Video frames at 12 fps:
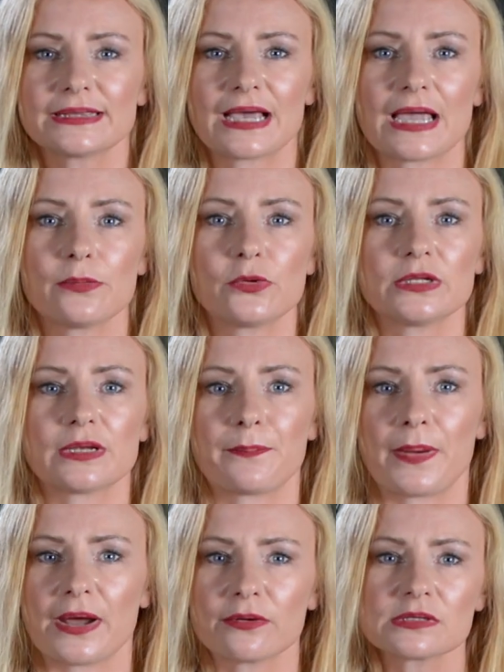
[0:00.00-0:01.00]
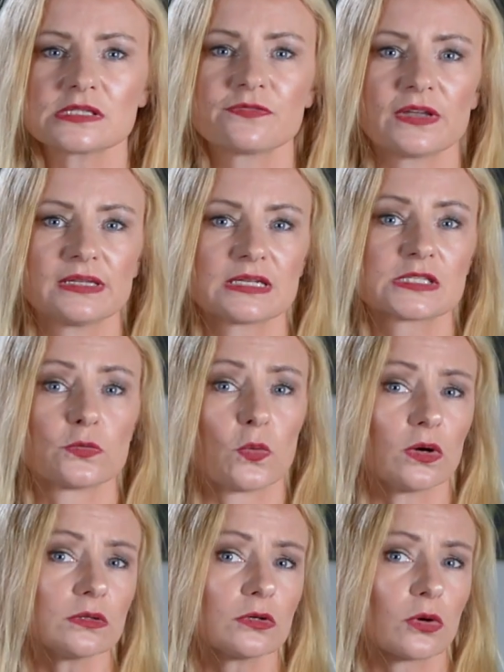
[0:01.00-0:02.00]
time when a parrot's feathers
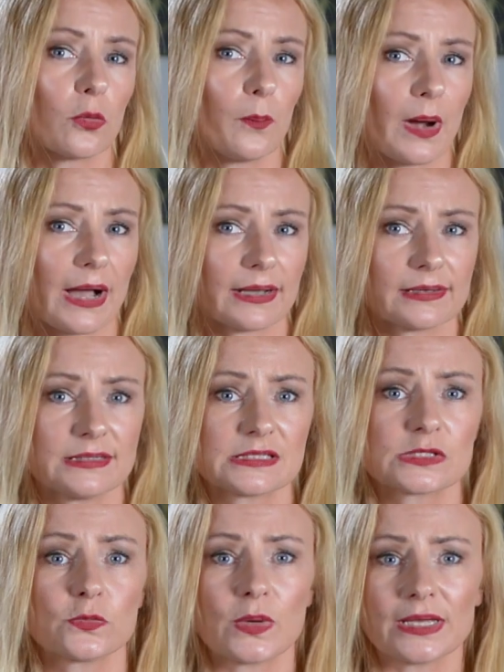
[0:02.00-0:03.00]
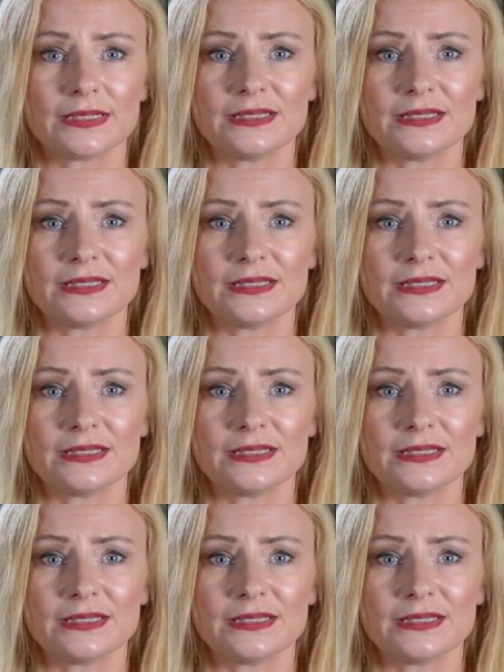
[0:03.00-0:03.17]
won't grow back is when